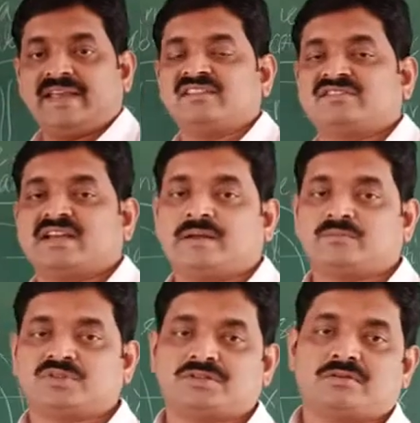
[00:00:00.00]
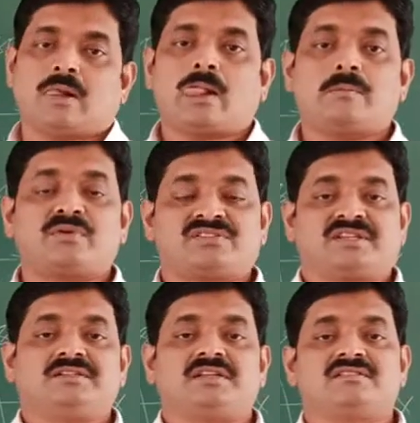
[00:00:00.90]
enzymes
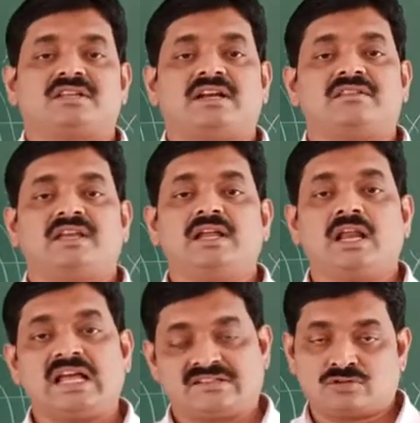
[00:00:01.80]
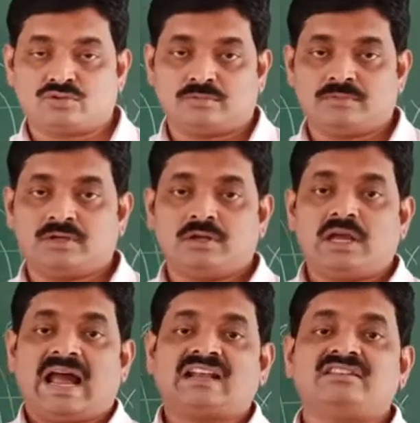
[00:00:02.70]
present inside the lysosome,
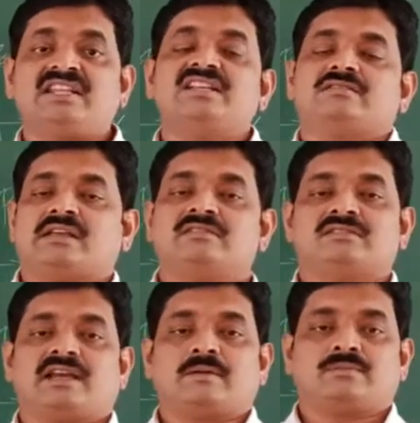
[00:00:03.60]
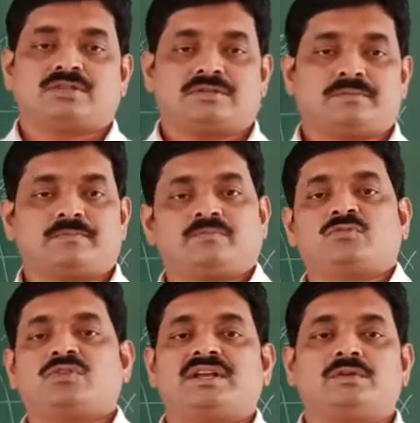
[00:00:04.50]
and these enzymes,
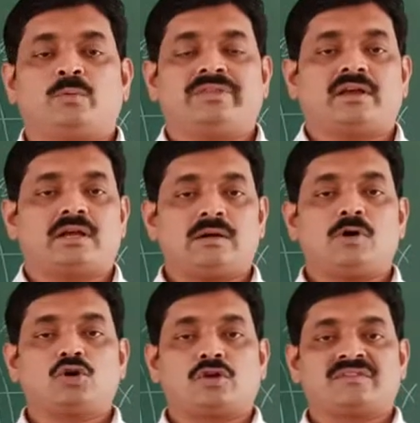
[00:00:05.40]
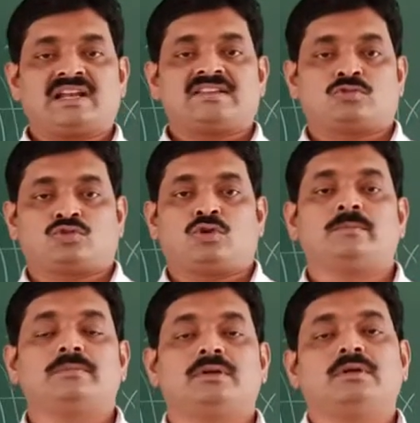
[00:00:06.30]
right, when they come out of the
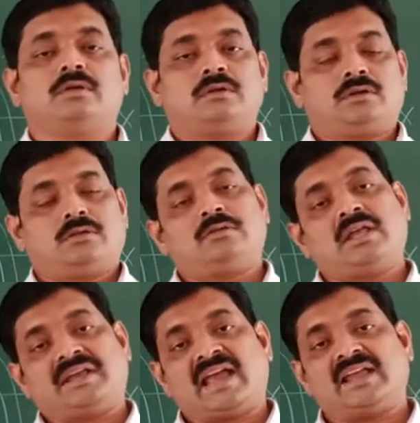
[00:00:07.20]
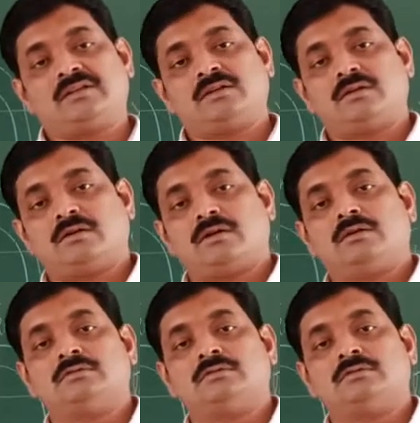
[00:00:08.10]
lysosome, they can